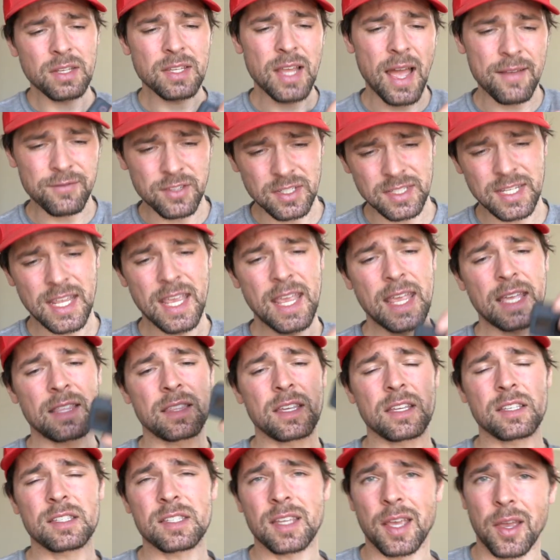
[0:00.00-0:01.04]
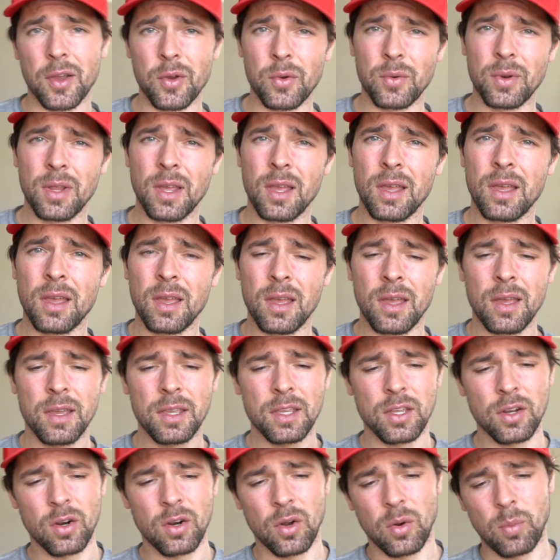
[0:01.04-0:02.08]
to have to take this out,
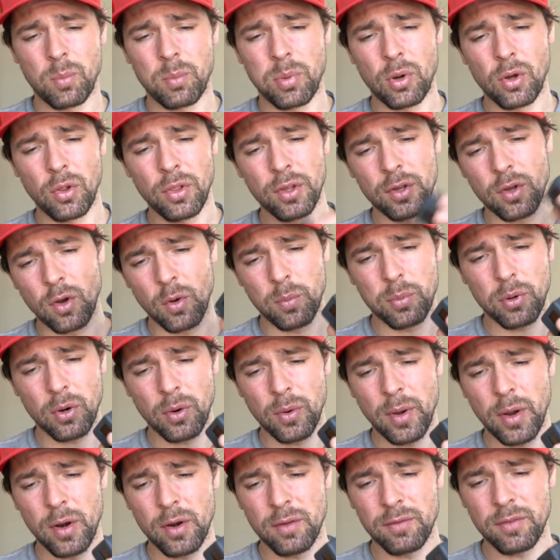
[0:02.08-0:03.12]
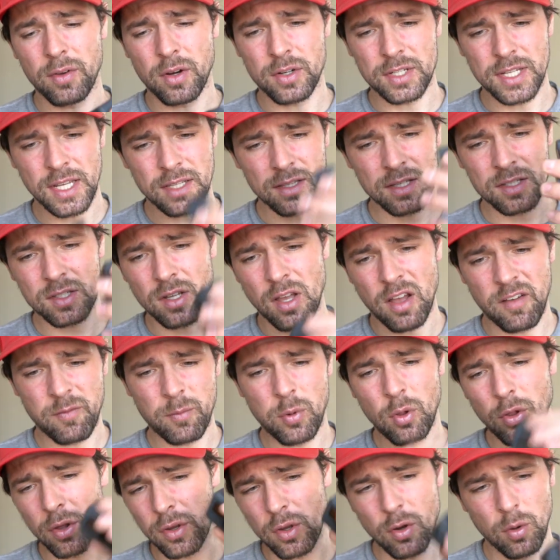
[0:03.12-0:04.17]
you know, pull the GoPro out of, or take this off,
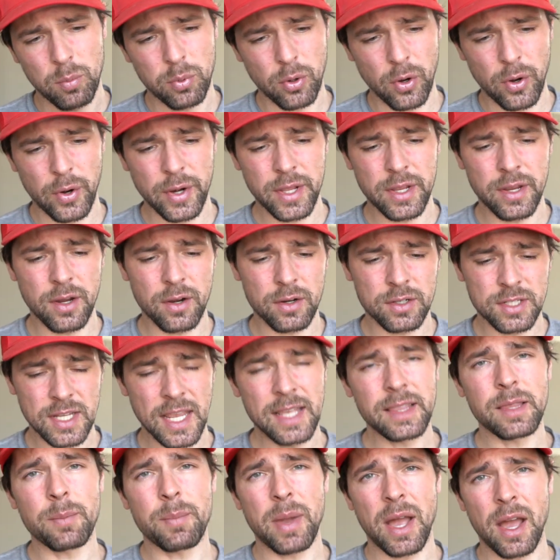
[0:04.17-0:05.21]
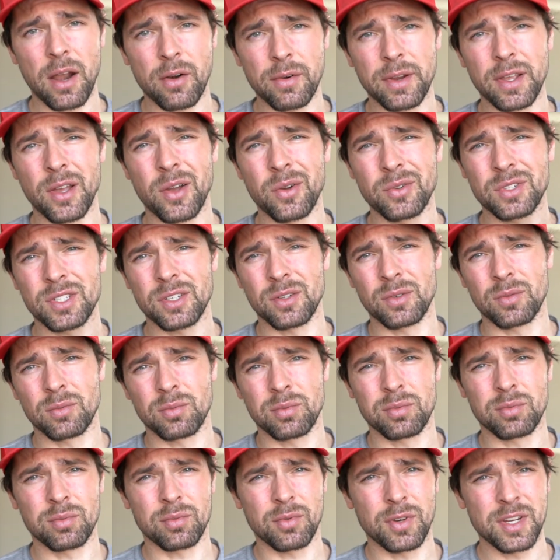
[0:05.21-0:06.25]
pull the GoPro out of here, take the battery out to
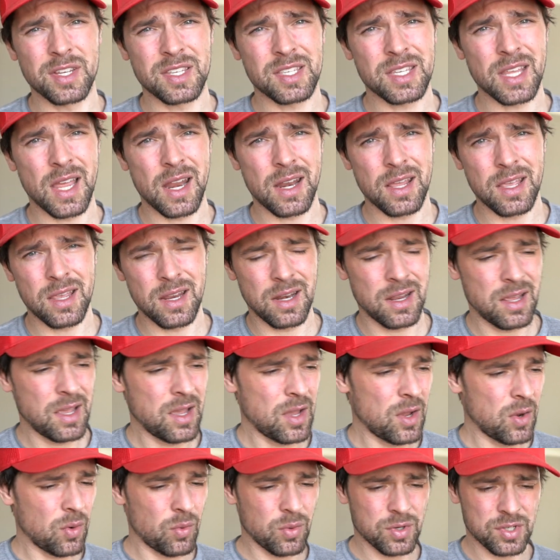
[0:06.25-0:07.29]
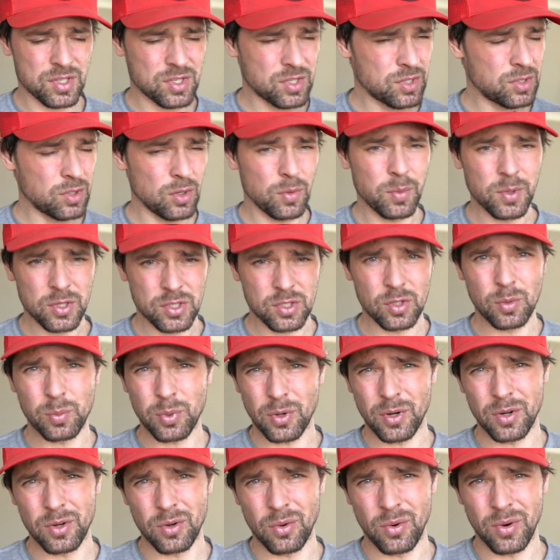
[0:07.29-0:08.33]
reset it, was super,
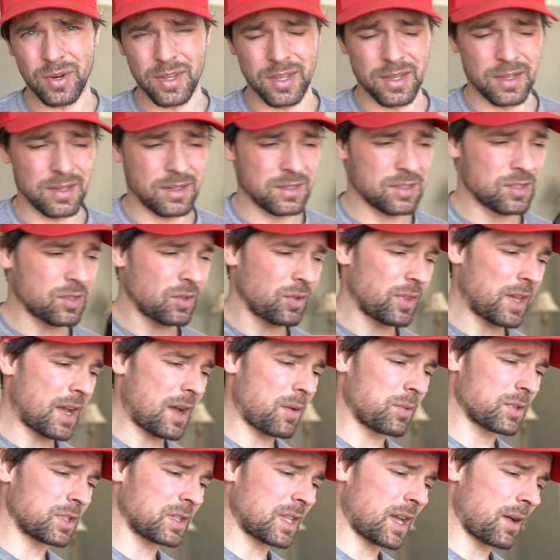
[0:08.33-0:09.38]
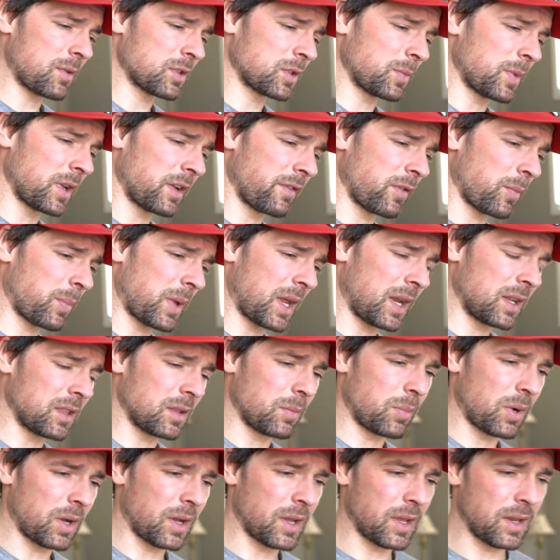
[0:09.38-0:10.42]
super annoying. So that was a bit of a pain in
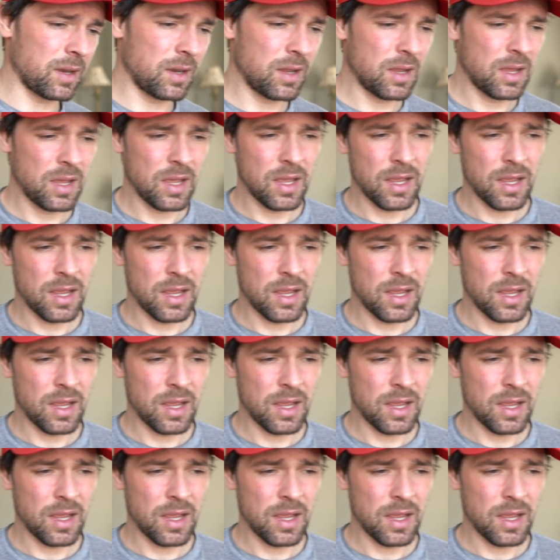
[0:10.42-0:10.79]
the butt,